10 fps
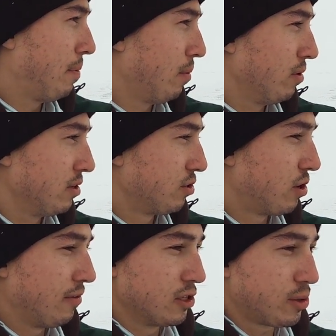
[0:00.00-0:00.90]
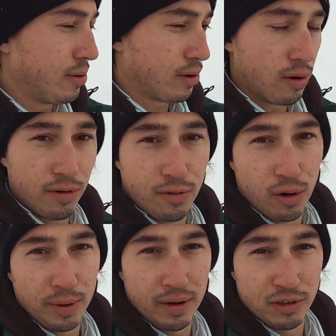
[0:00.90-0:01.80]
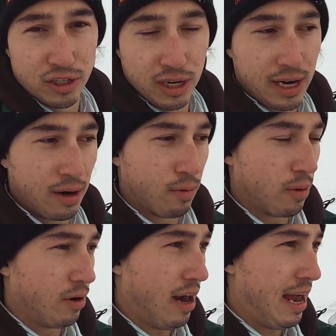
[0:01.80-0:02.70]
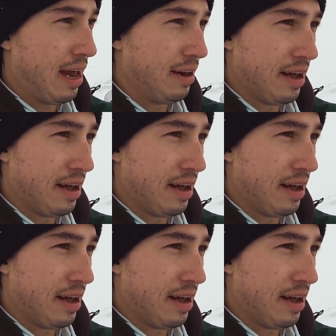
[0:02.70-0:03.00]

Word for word: up what Trevor screen recorded for me of just like kind of where we're at,